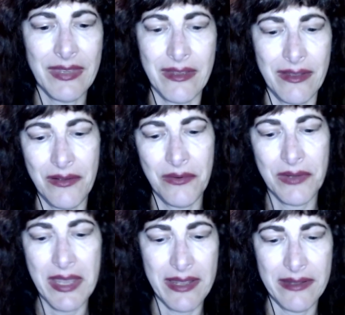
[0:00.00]

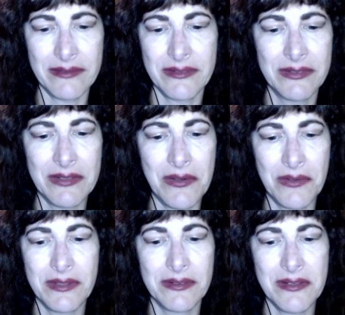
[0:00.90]
okay, so
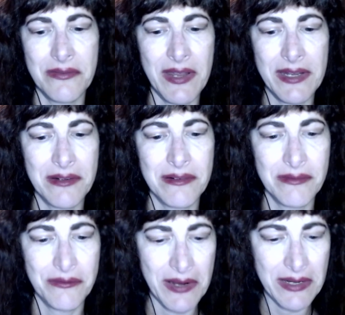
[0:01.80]
let's see if I
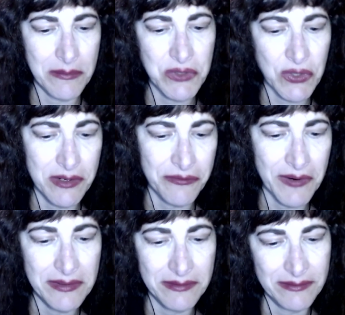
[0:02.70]
can I'm trying to
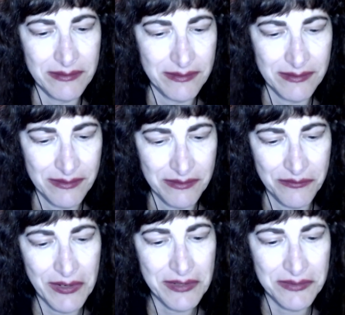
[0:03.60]
find
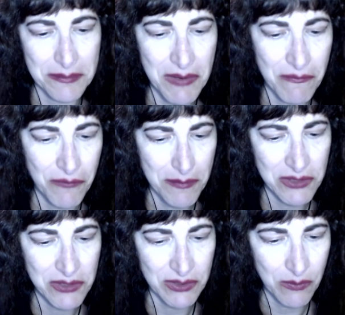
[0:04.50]
some
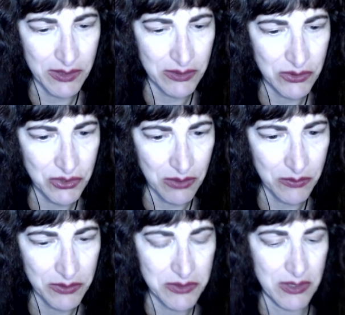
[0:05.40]
information I wanted to share
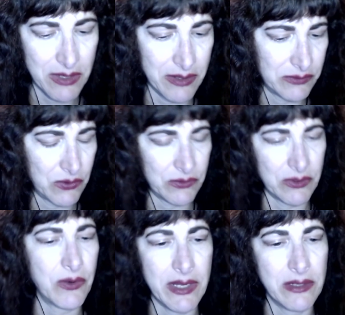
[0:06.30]
with you guys first.
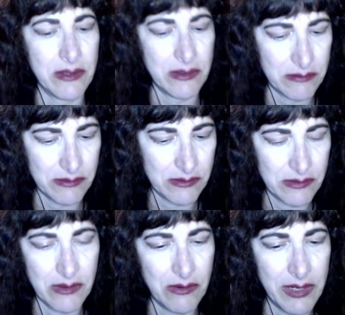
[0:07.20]
Okay, good.
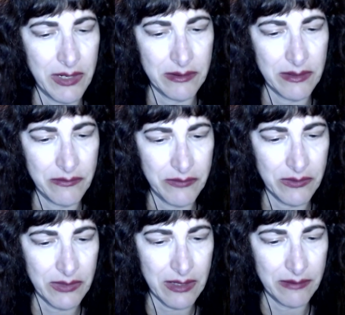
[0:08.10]
All right, I
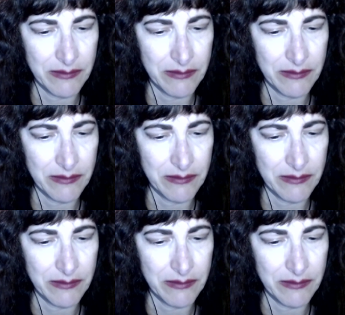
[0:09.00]
found that.